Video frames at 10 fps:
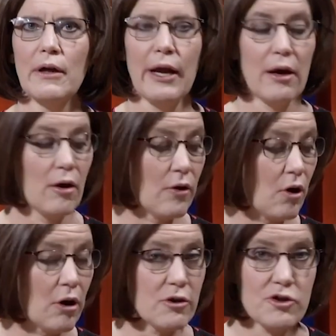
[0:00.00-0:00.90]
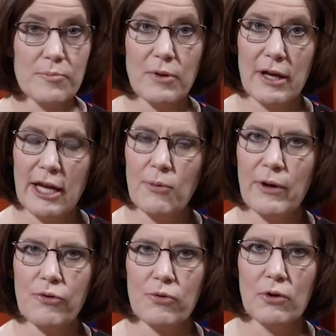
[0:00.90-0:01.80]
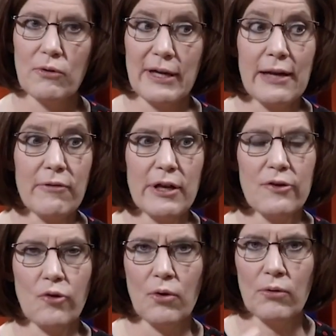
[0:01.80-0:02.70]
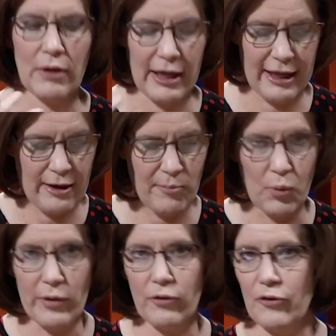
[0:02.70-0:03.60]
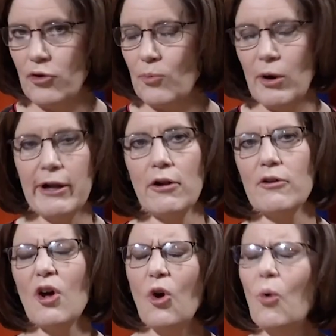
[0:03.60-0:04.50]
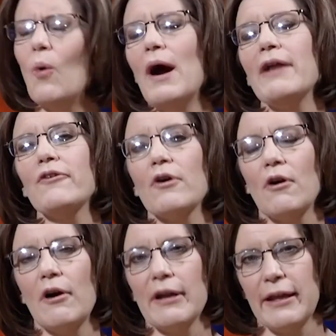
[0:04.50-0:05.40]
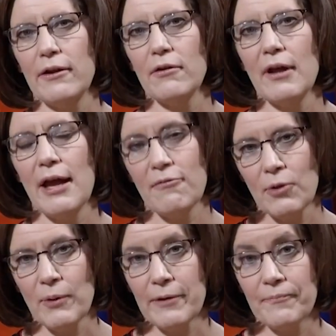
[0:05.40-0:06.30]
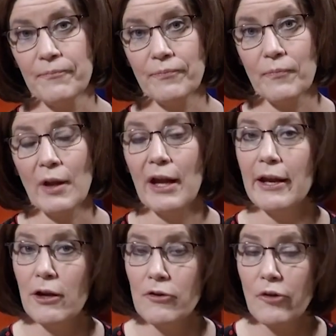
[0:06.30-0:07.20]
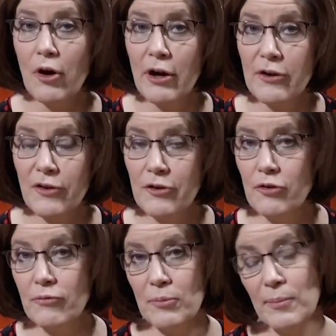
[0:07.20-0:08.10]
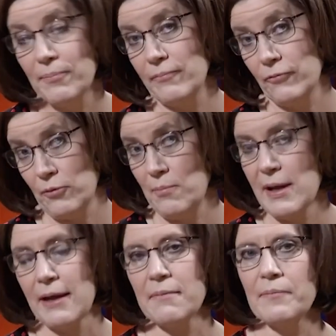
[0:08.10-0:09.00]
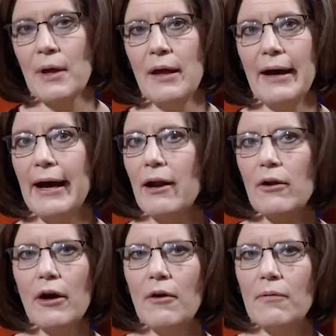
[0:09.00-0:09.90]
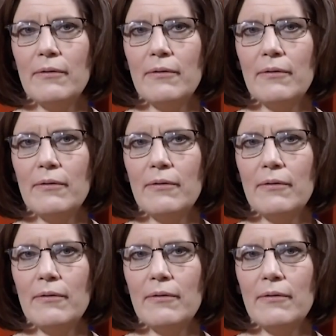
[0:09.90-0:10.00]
and all the hardship that he went through, even his own, like he had boils in his body and all. Why doesn't God heal everyone? And here's the honest answer from me. I don't know.